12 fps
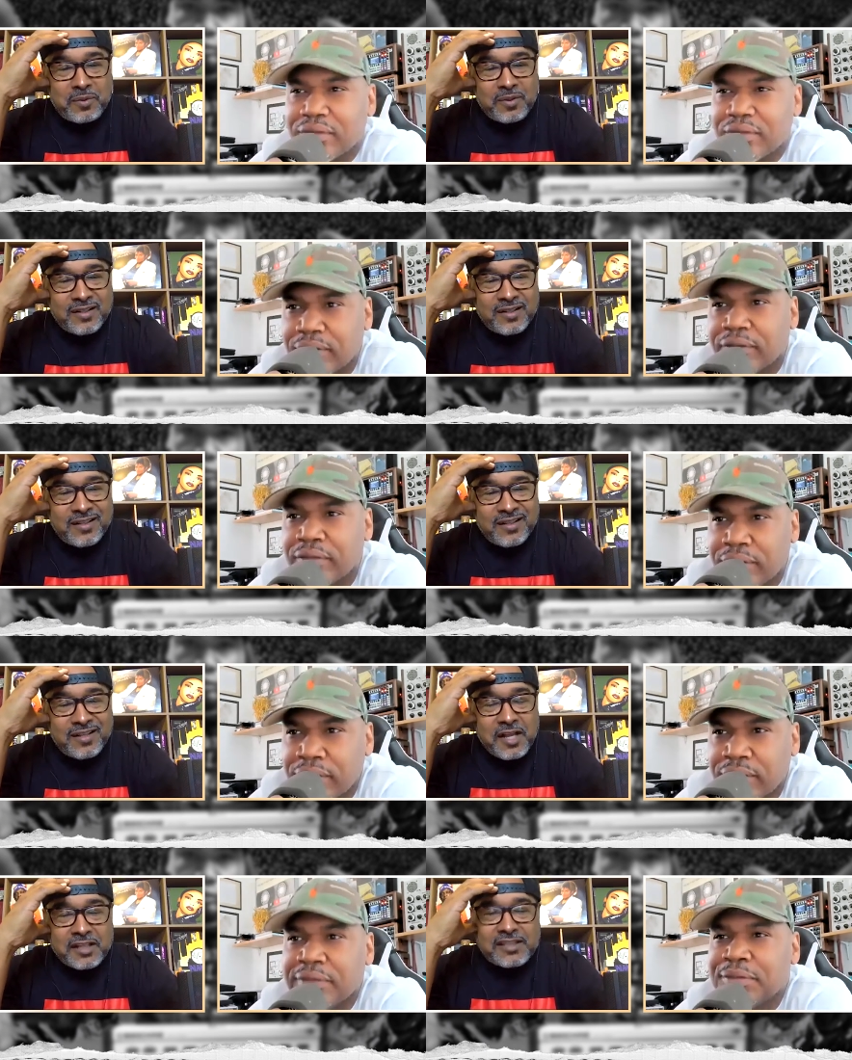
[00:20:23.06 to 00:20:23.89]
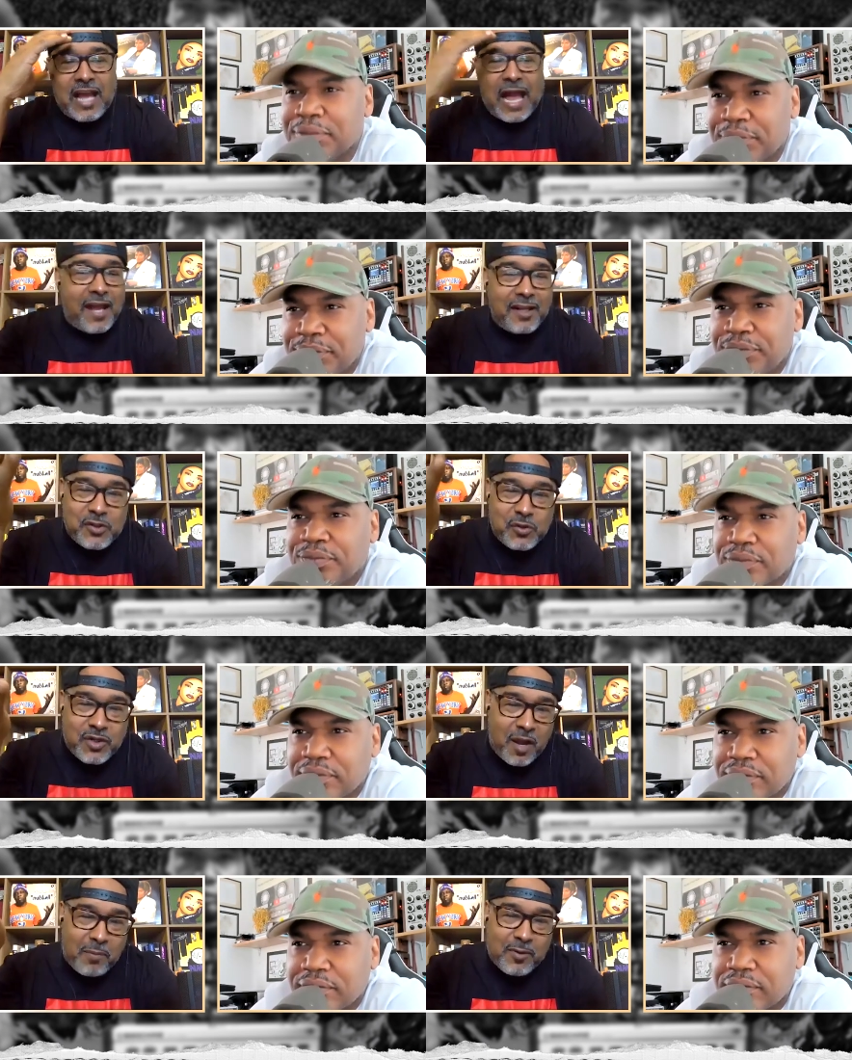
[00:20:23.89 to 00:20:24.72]
Speaker 1: Mm -hmm. So, how did
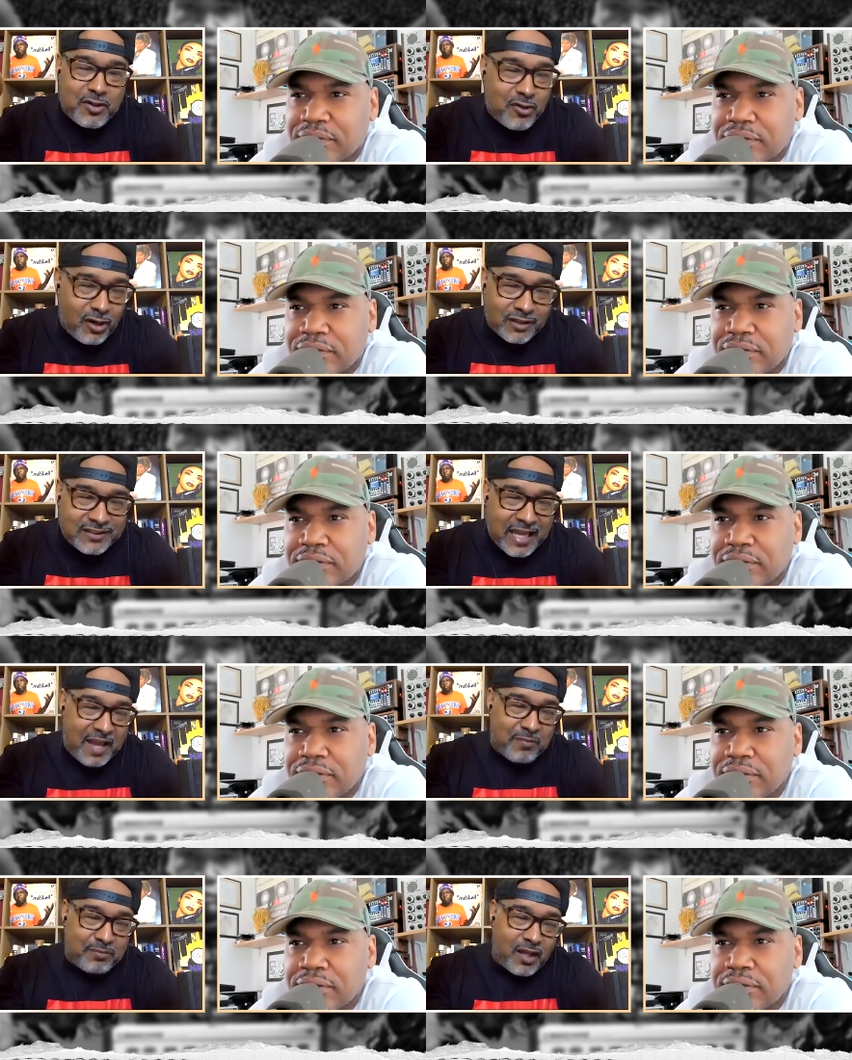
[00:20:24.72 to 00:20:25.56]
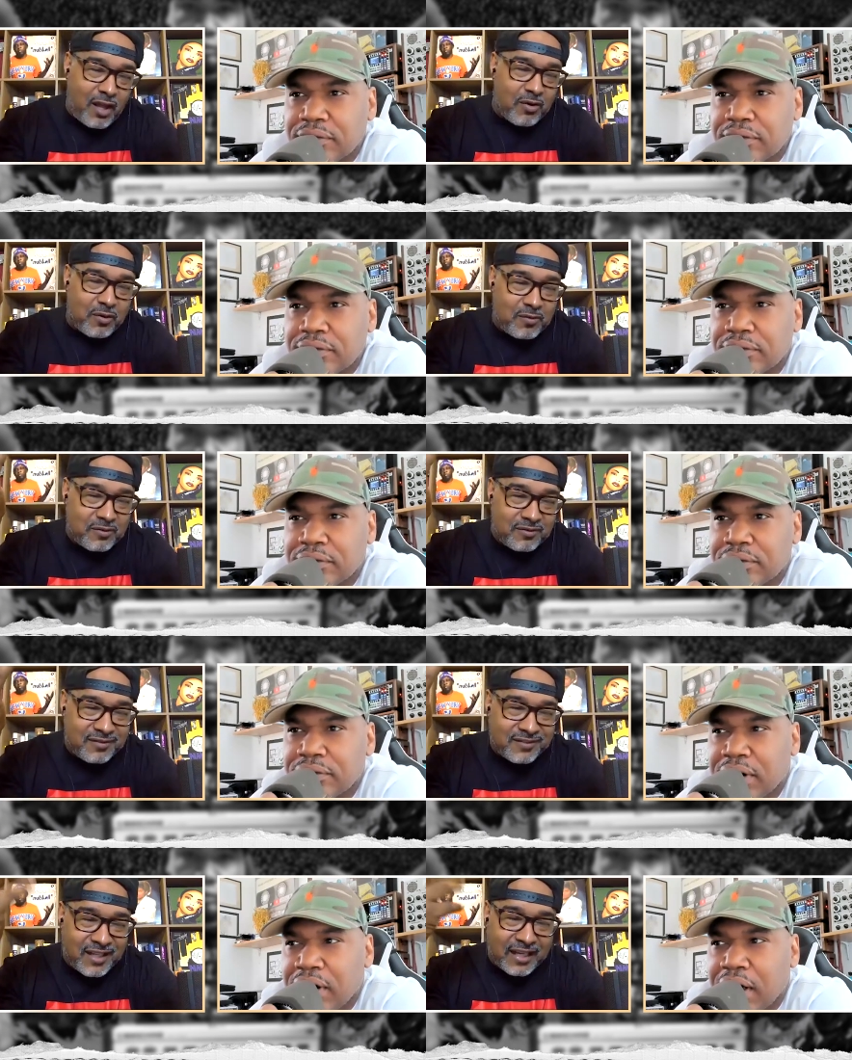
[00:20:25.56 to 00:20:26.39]
you come across Camp Lo?
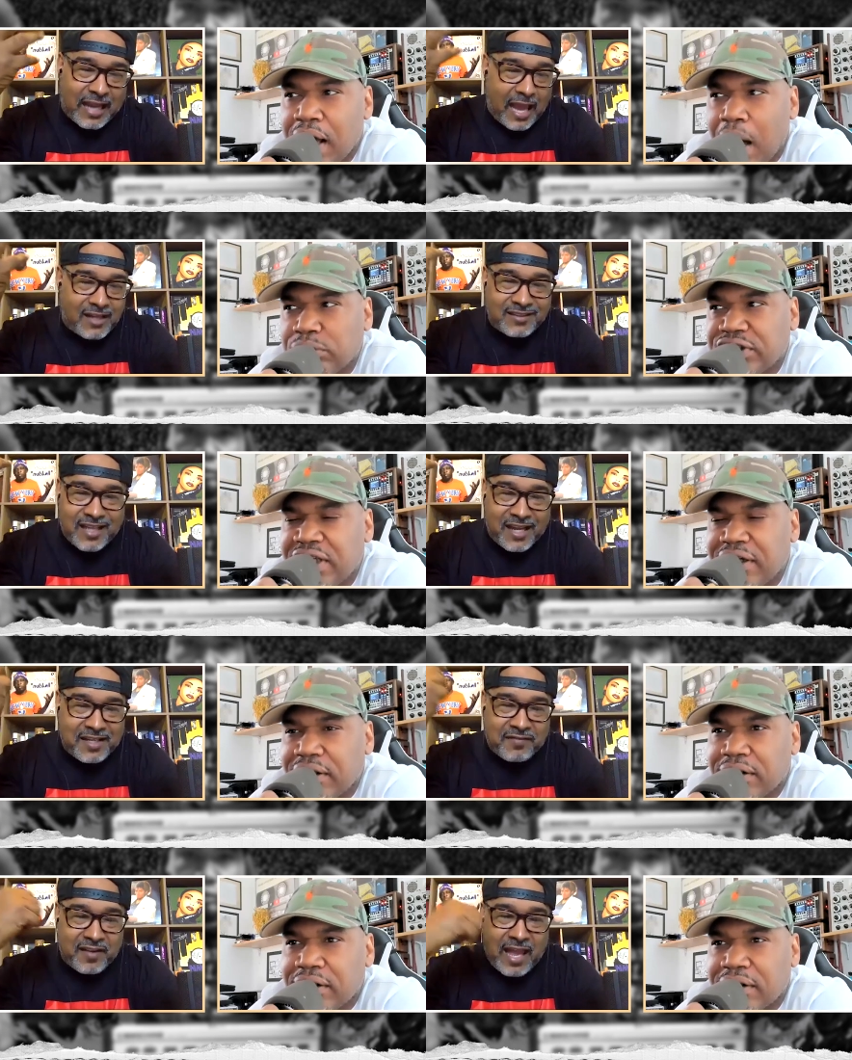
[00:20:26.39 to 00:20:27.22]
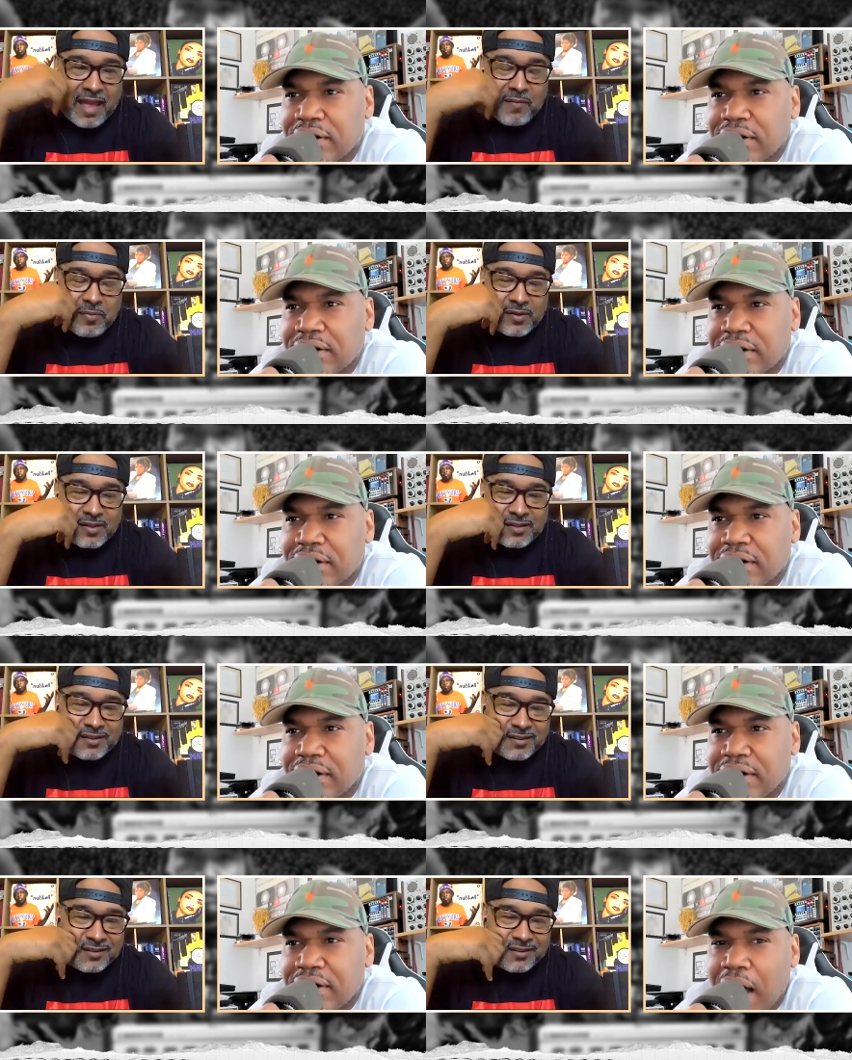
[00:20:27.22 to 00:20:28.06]
Like, how did that even happen?
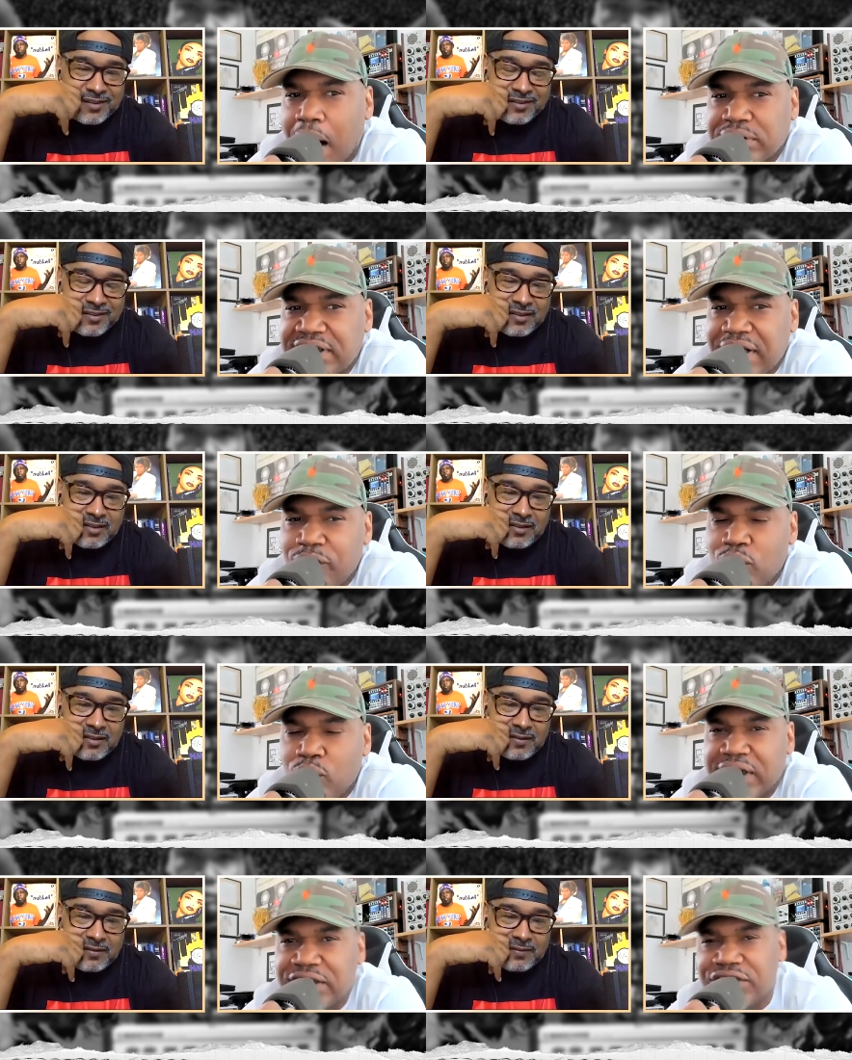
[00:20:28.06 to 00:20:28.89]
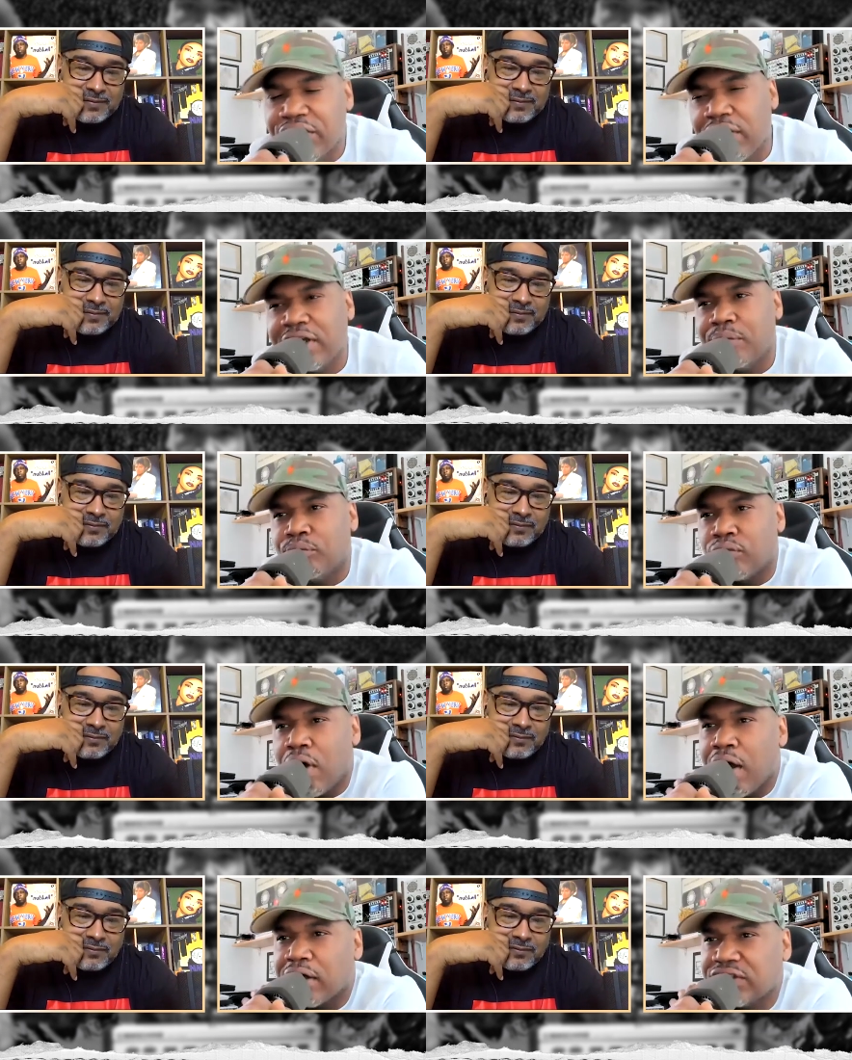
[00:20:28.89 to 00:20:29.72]
Speaker 2: I was living with this girl in the
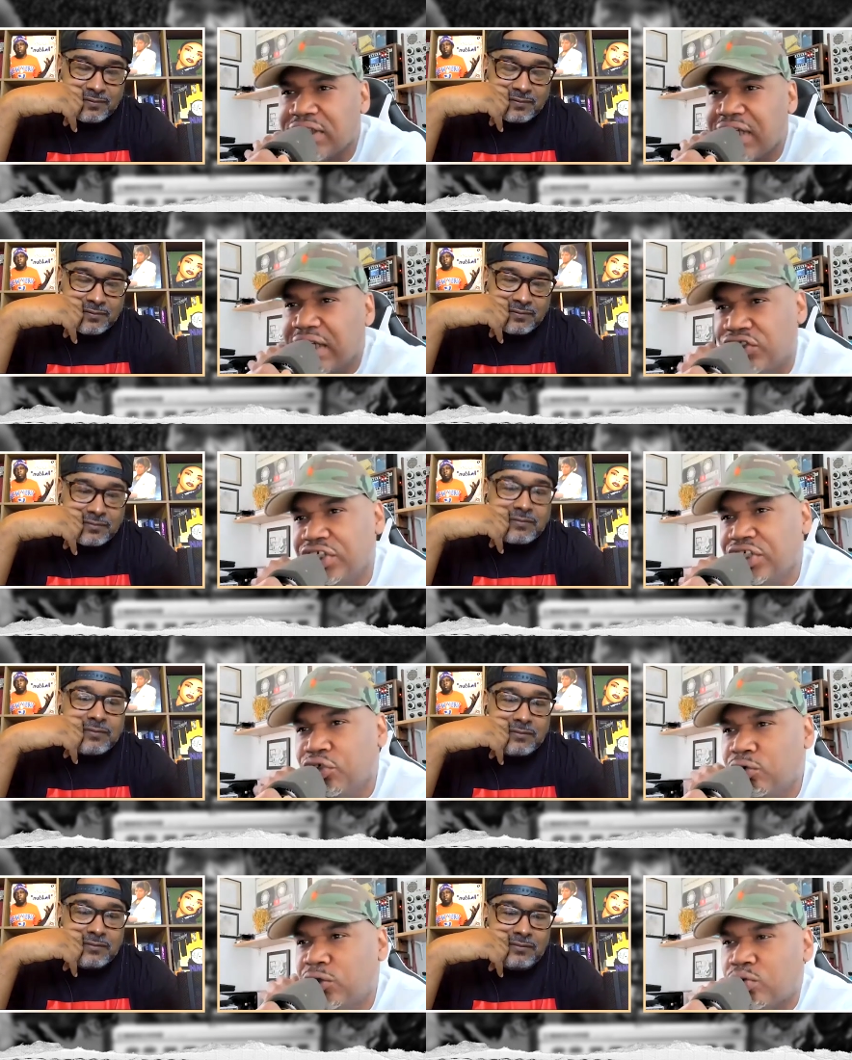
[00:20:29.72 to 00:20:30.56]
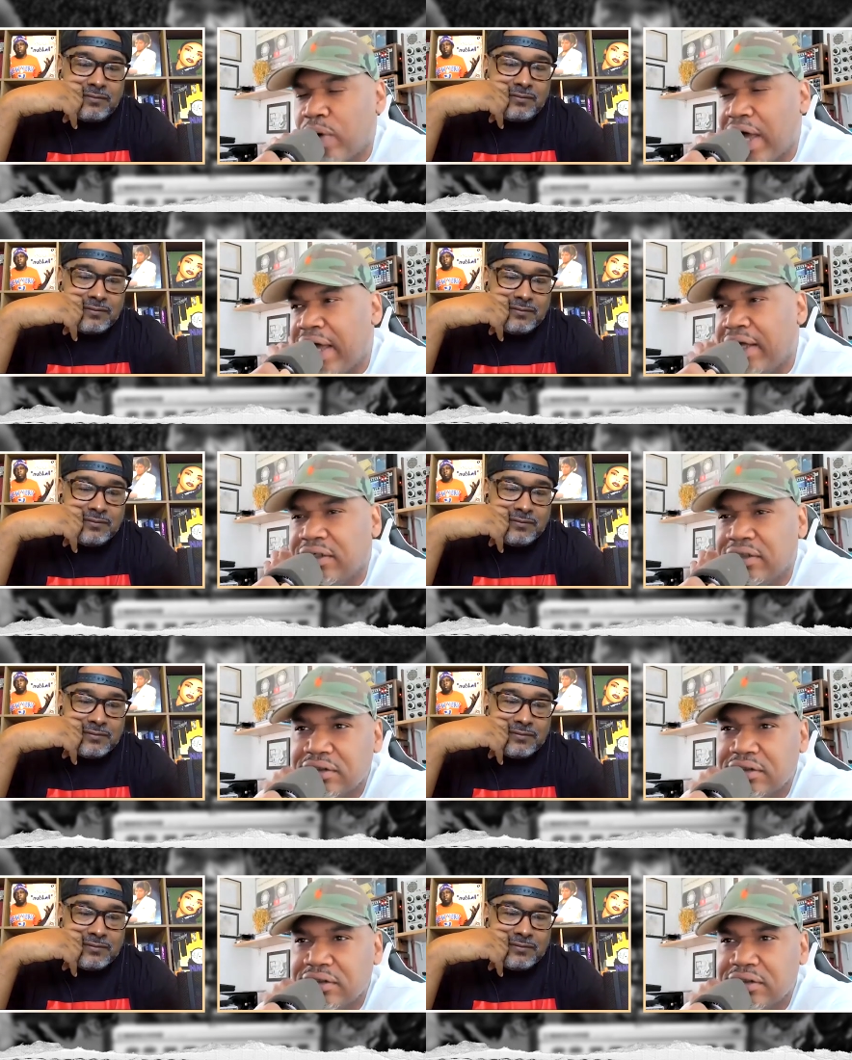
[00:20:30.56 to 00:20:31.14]
Bronx, and she knew Suede.